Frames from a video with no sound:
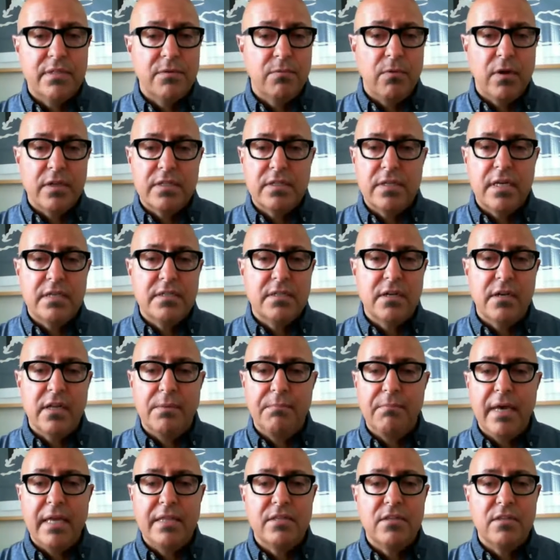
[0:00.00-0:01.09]
It wasn't necessarily
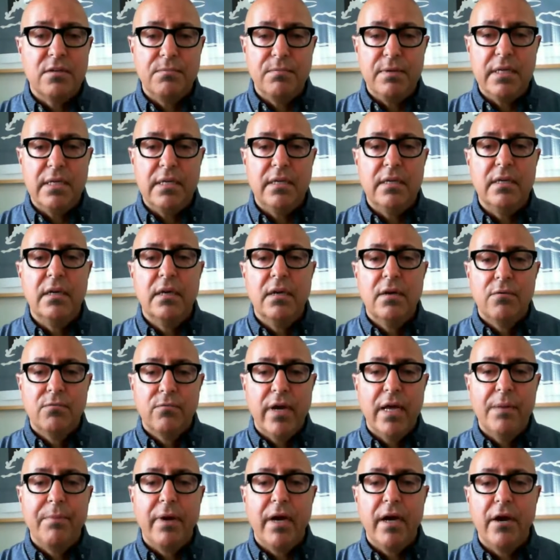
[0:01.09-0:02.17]
meant to be
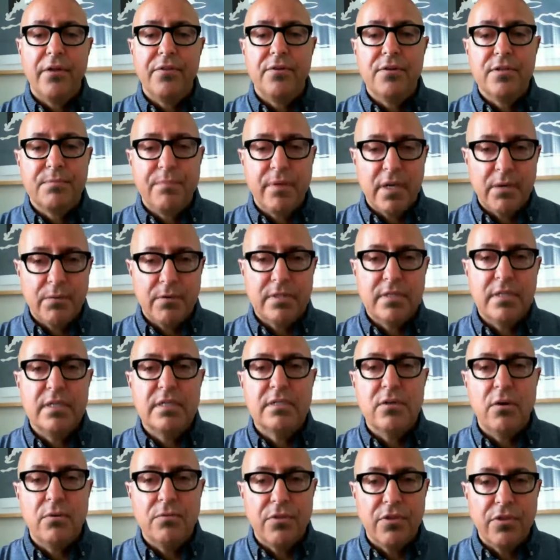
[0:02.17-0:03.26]
read by others, but it was
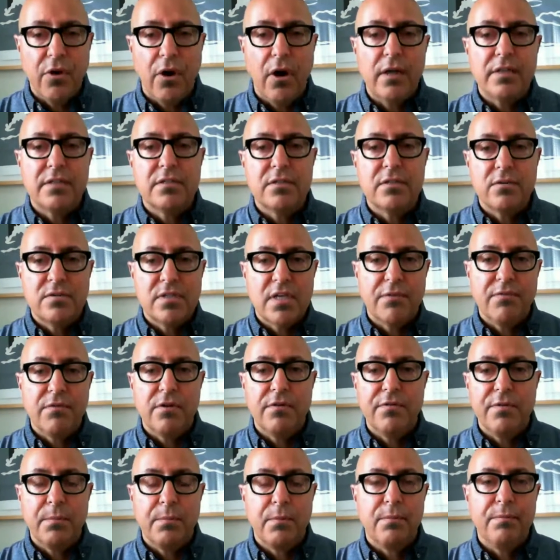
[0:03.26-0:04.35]
his own thoughts, so several
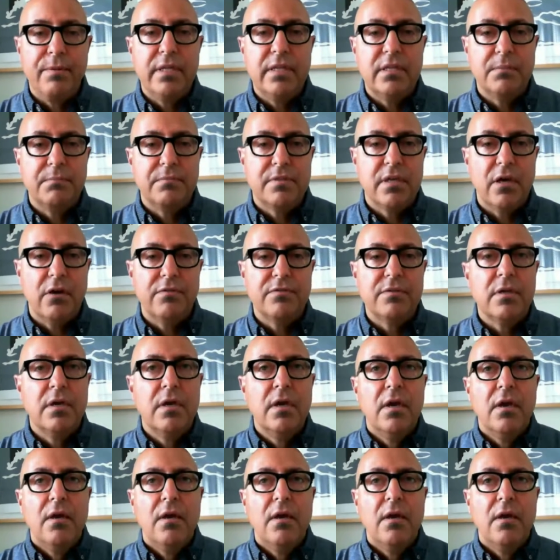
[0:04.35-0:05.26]
of them repeat themselves.